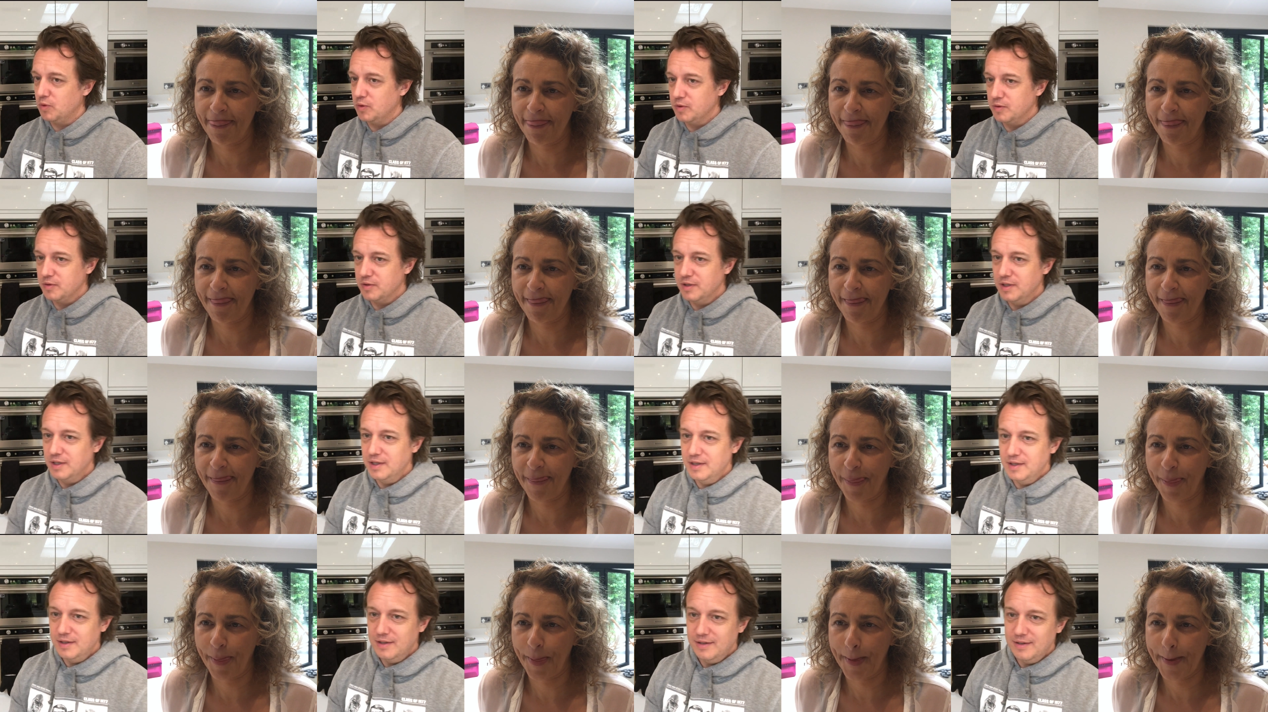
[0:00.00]
Speaker 1: what
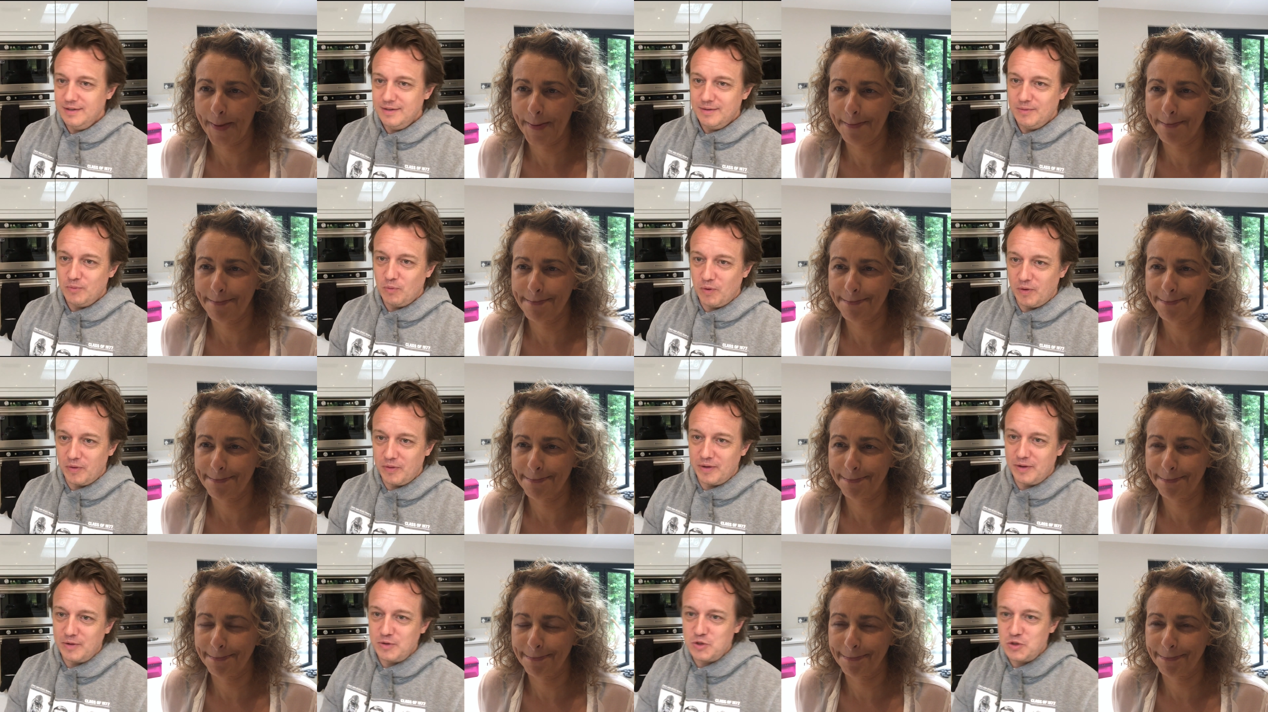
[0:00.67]

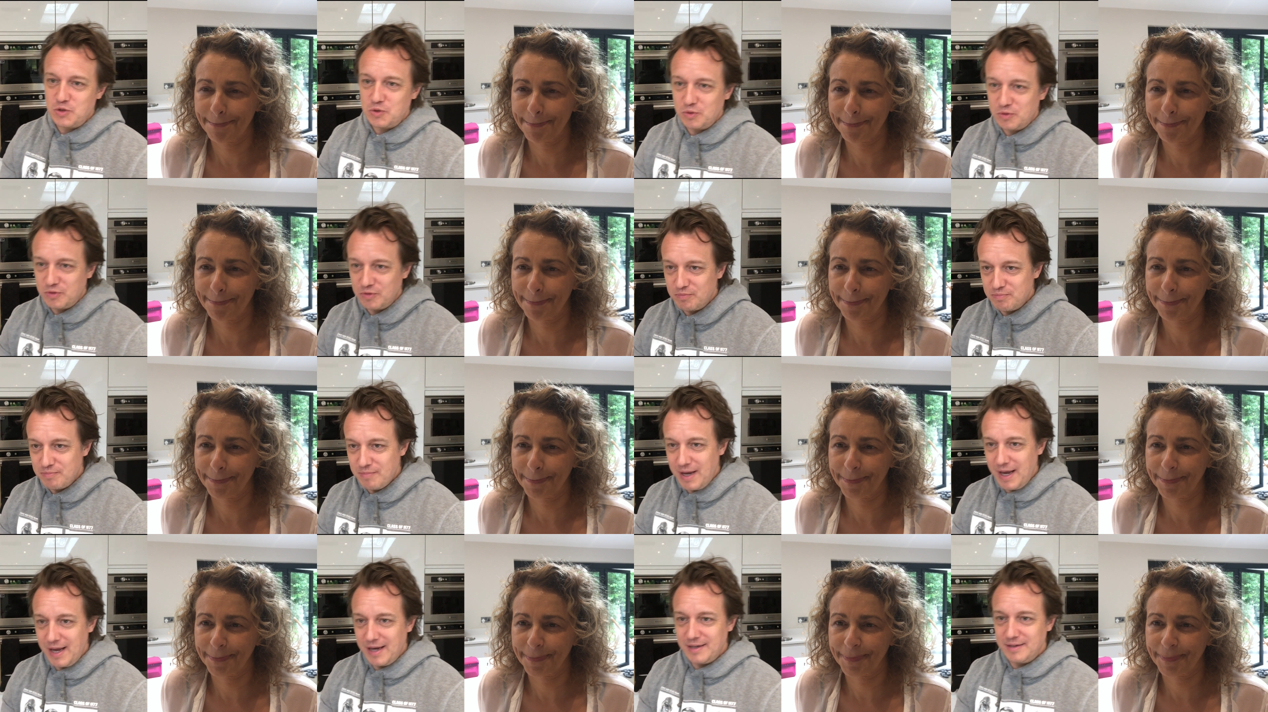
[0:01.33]
what those sort of
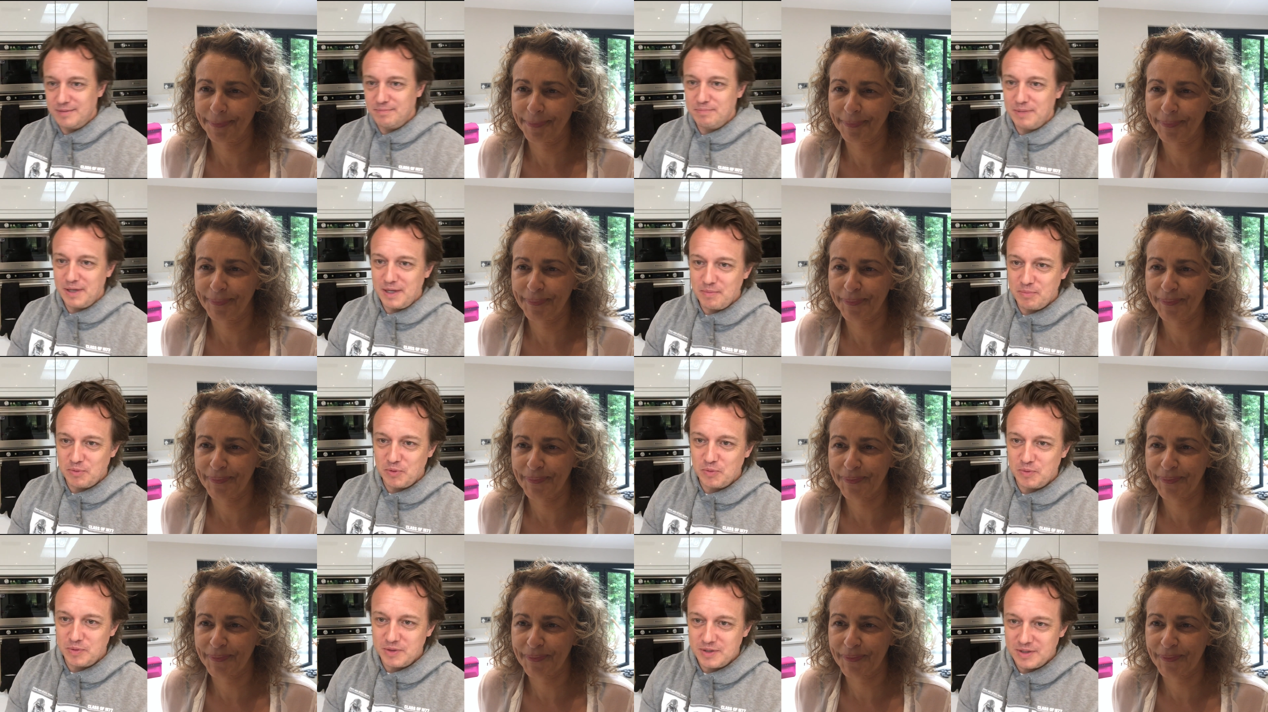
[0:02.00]
men and
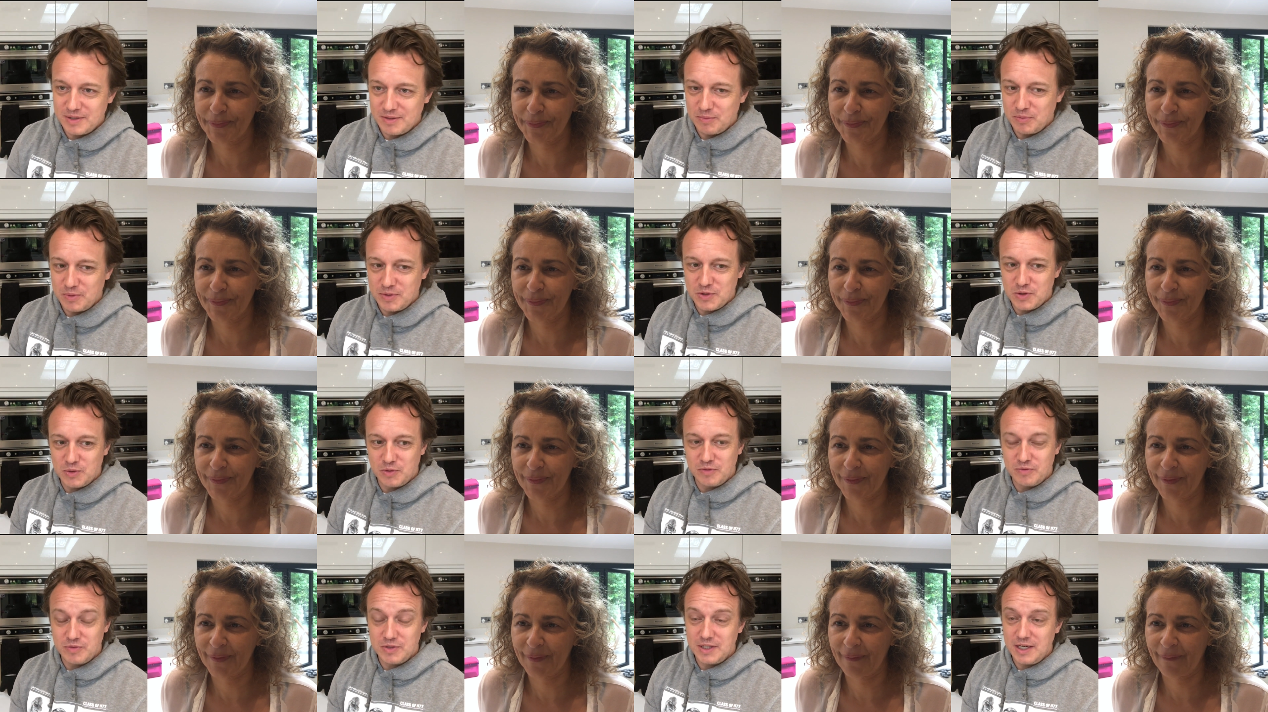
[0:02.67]
people would, would
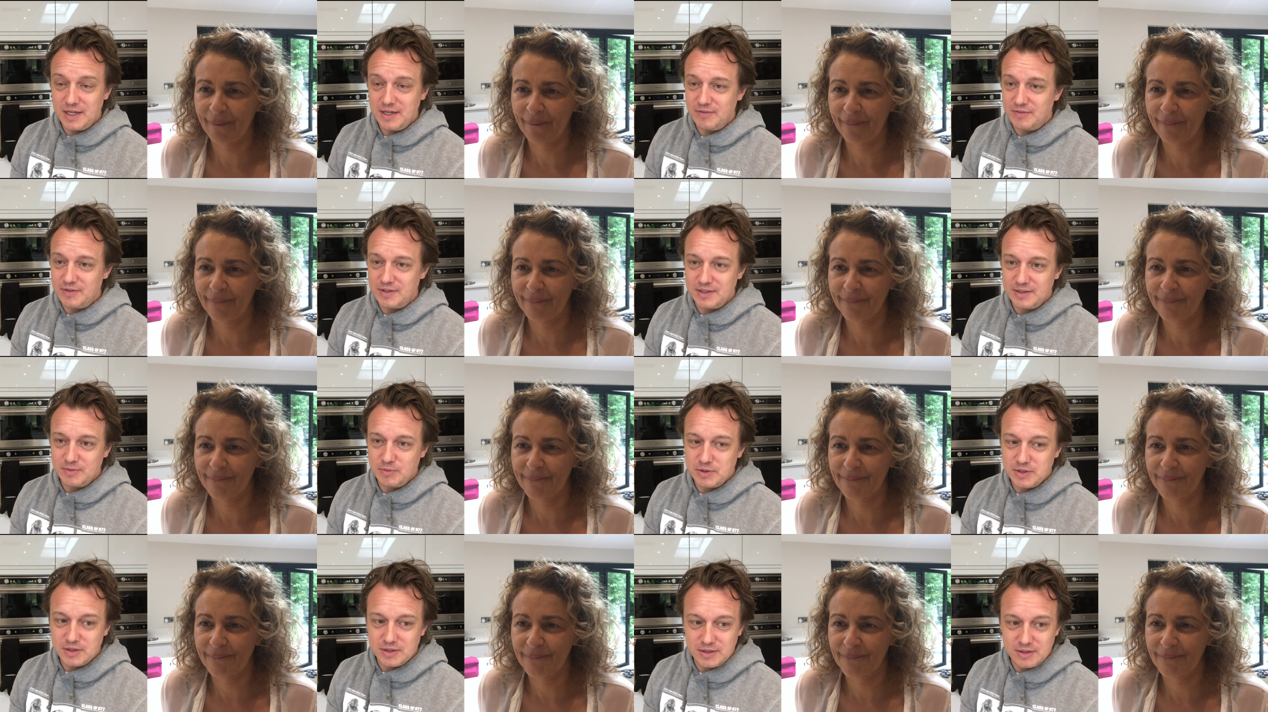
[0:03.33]
sort of say of it,
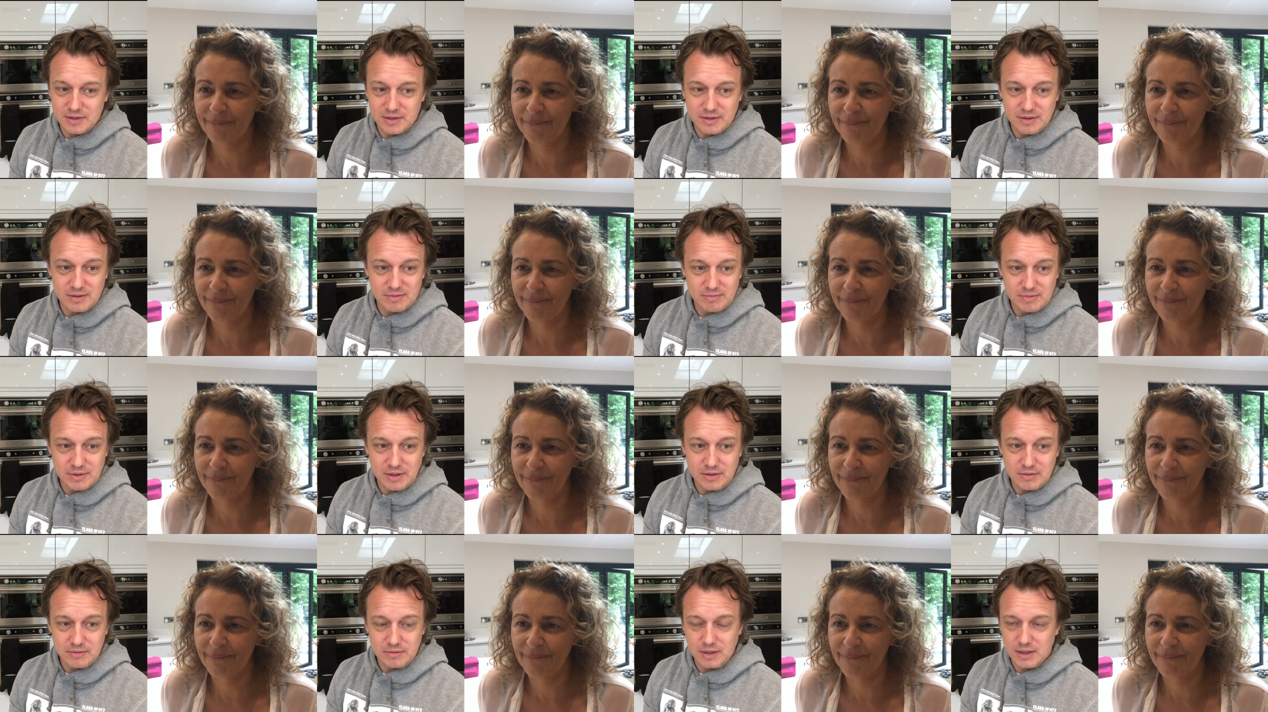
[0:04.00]
which is
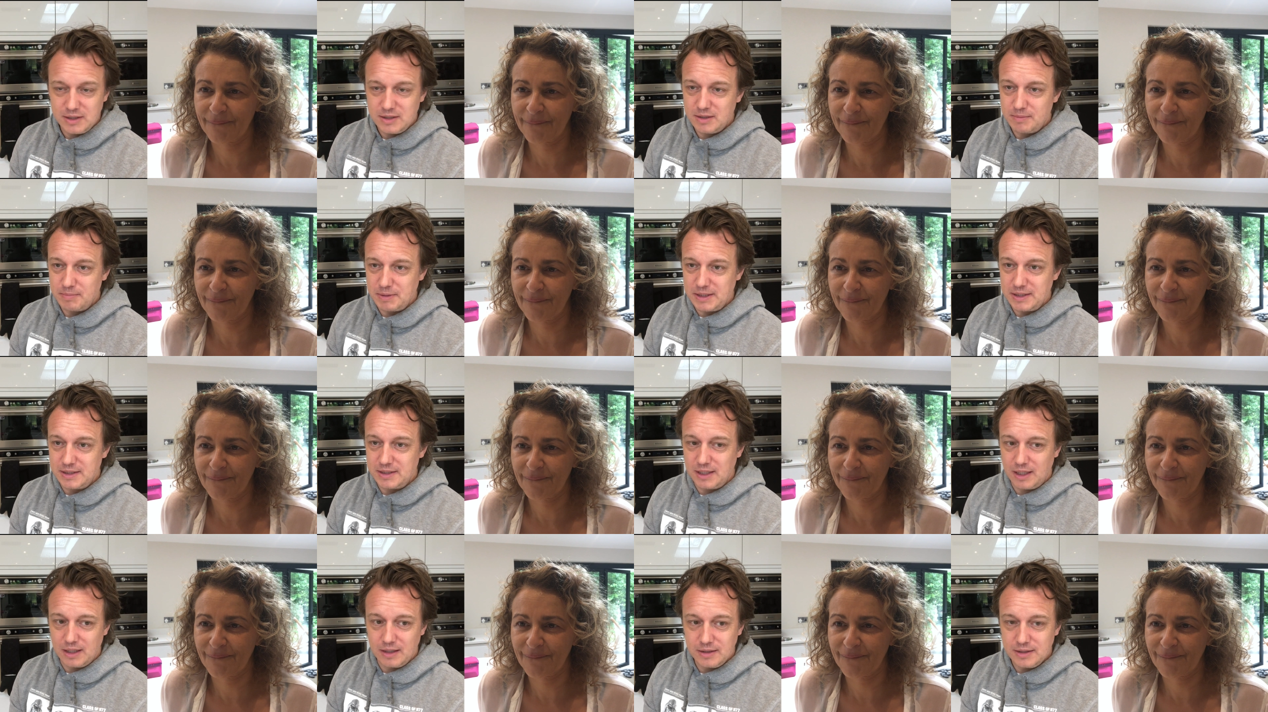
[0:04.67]
that's a
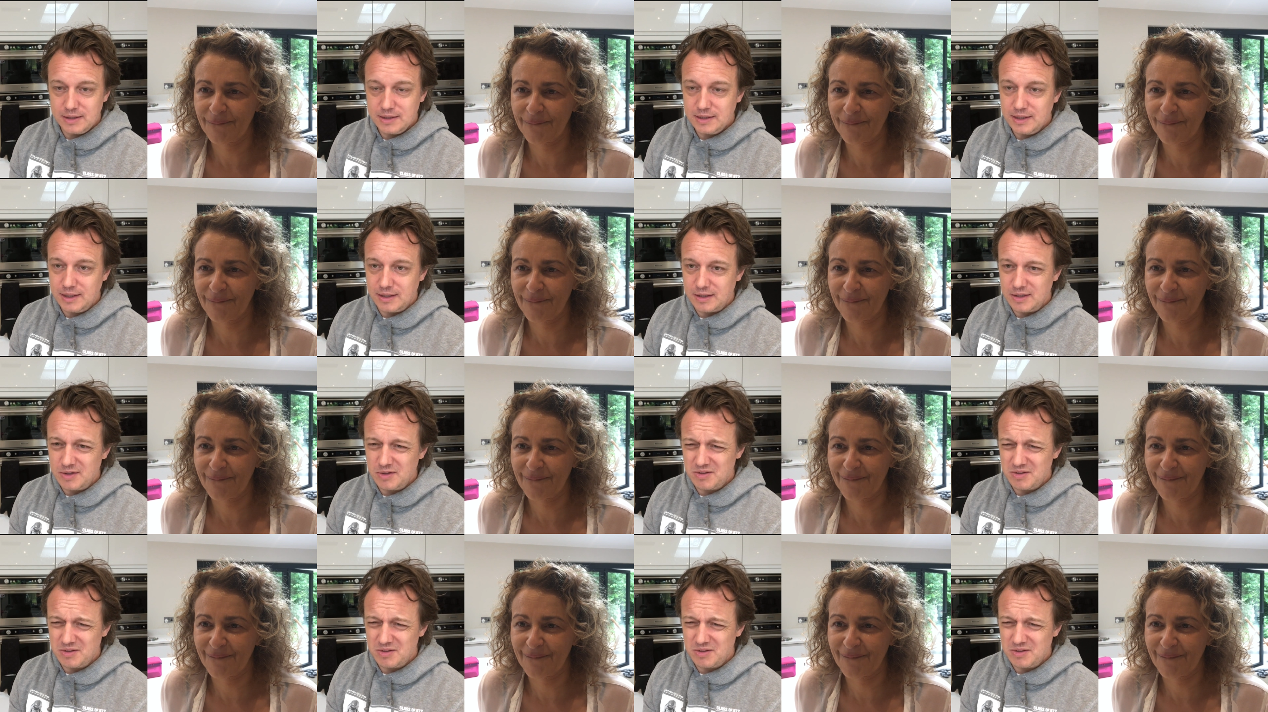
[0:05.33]
bit dull, isn't it?